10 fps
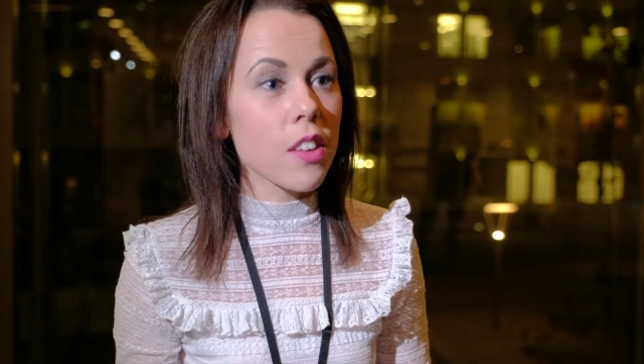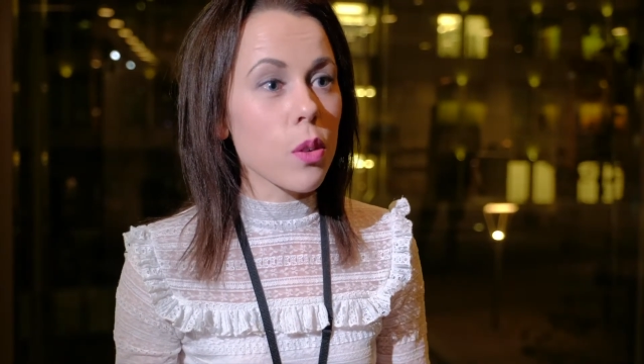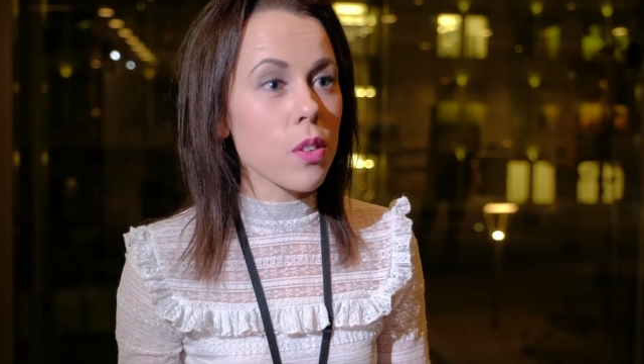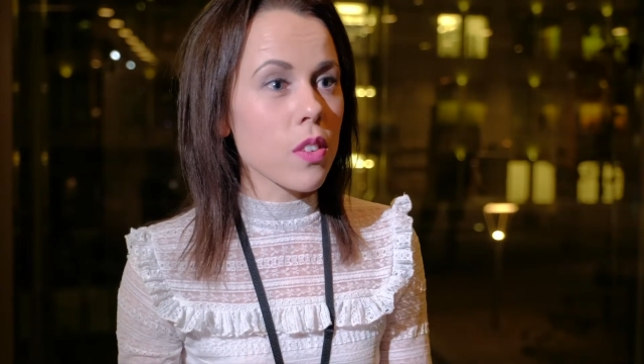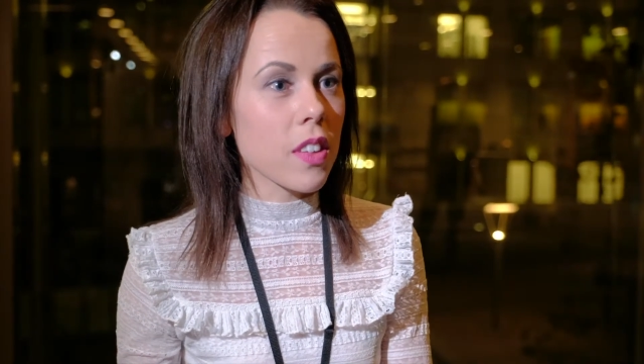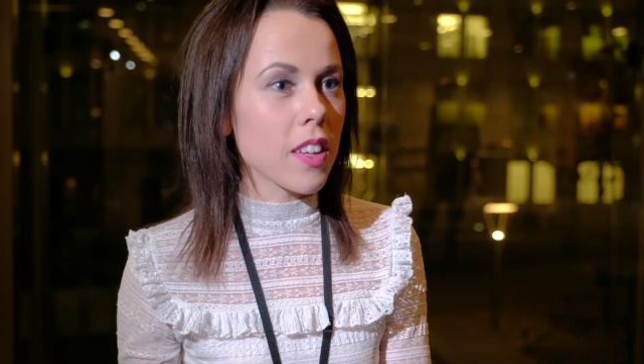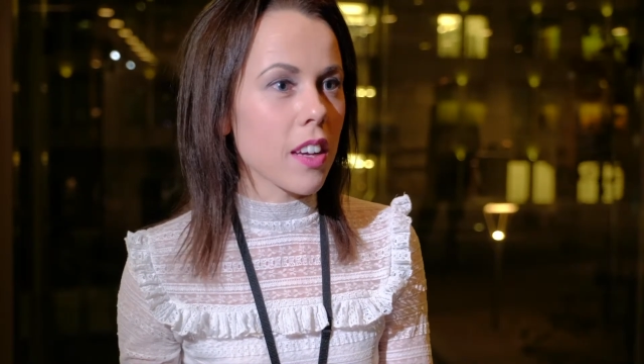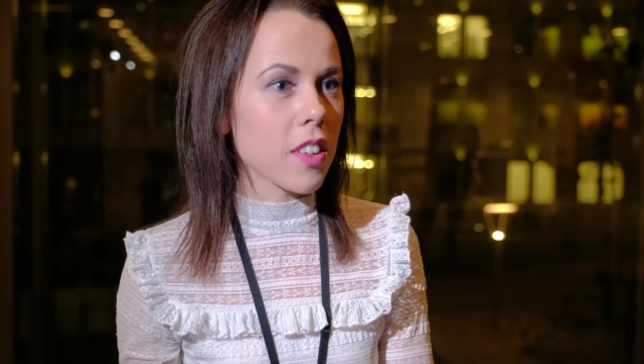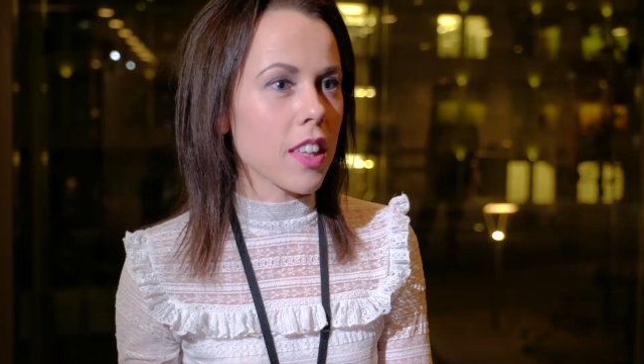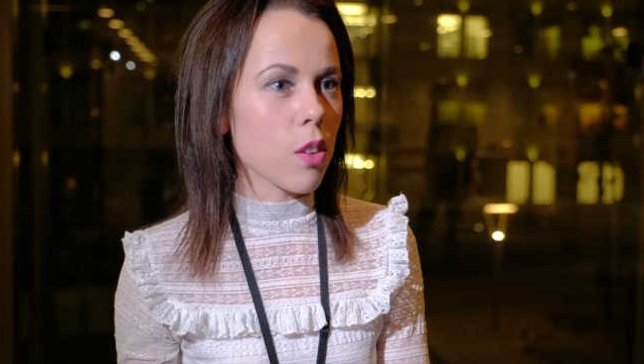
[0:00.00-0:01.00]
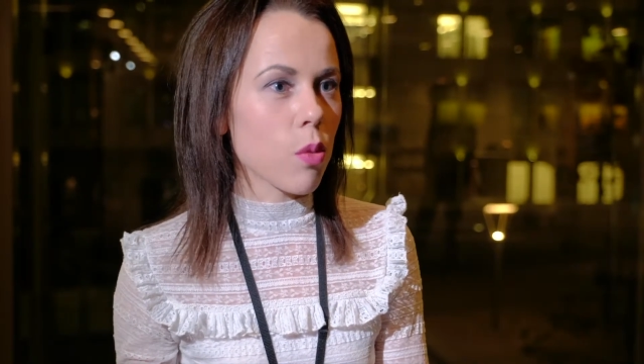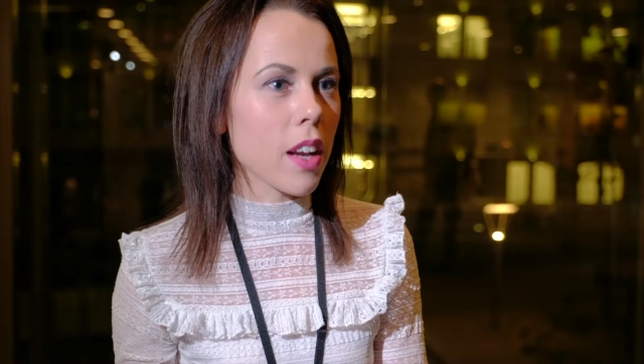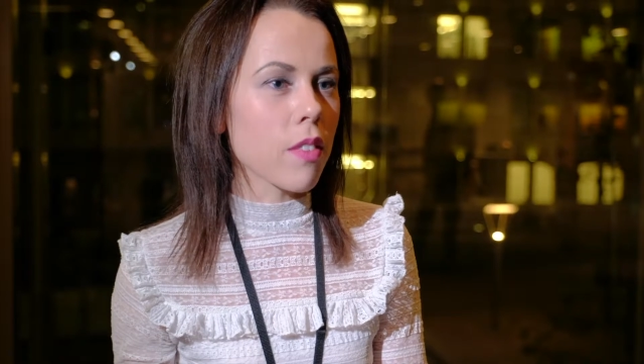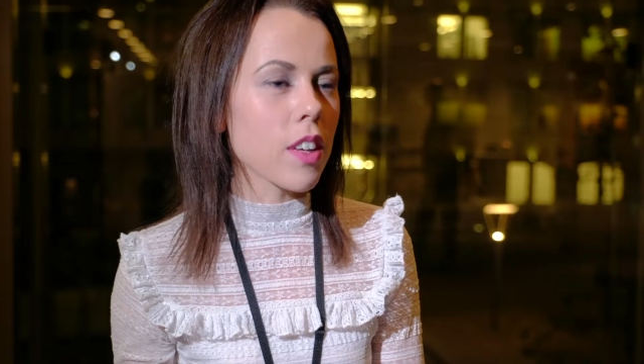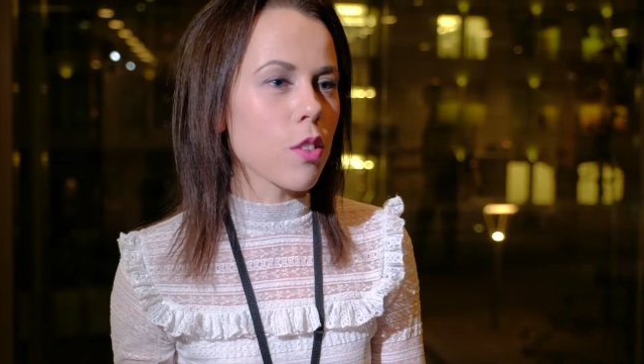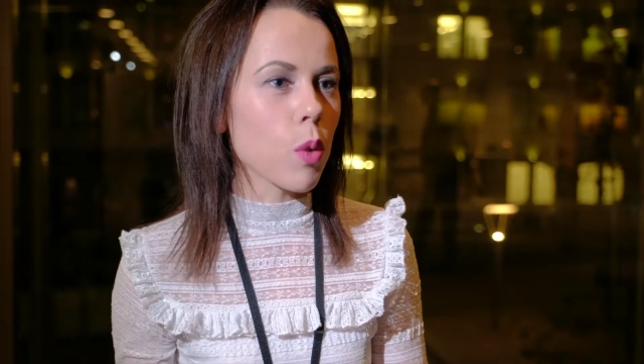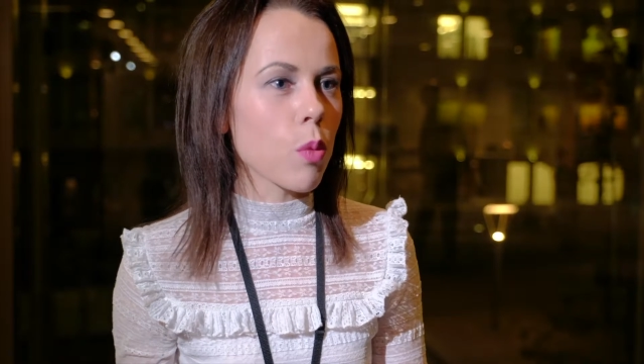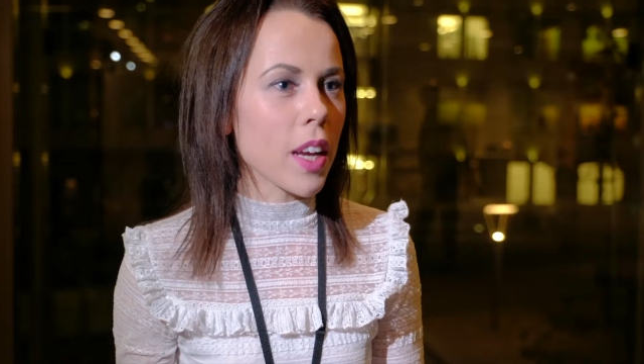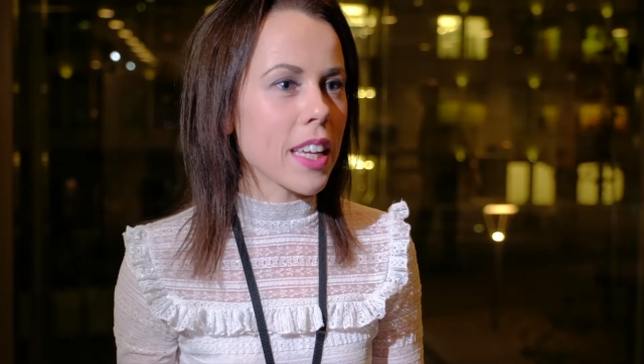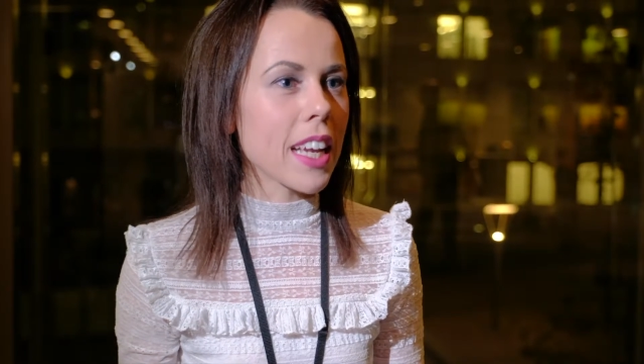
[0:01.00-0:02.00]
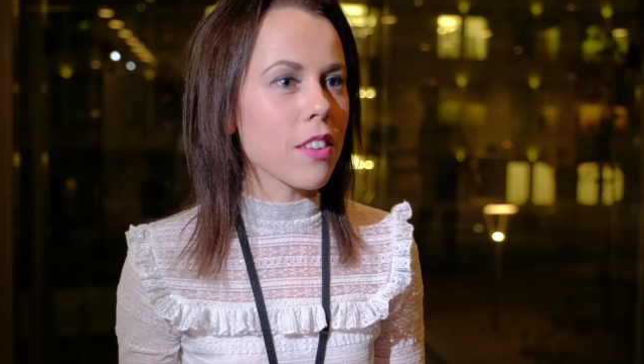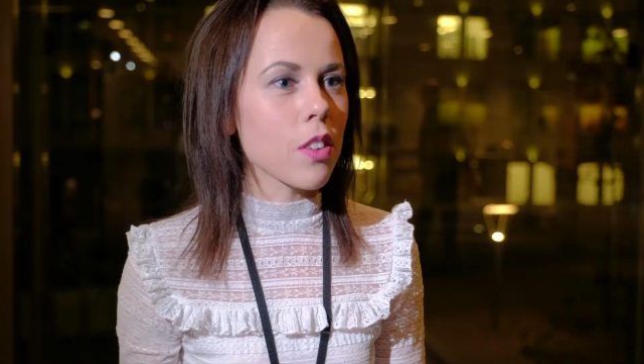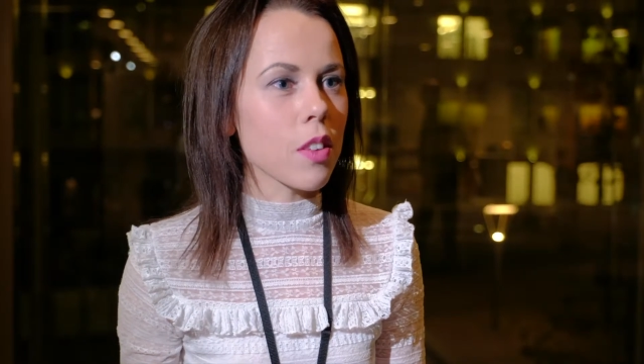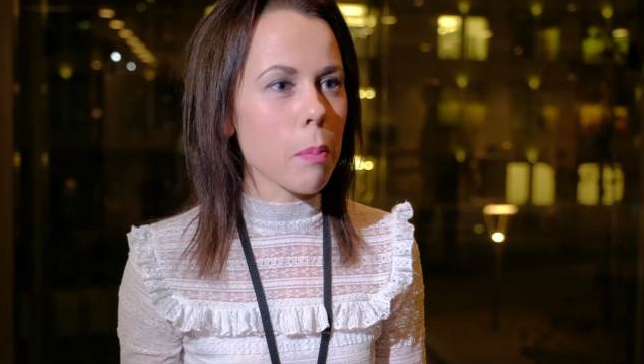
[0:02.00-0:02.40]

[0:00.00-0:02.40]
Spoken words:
is also the data that's relevant when regulators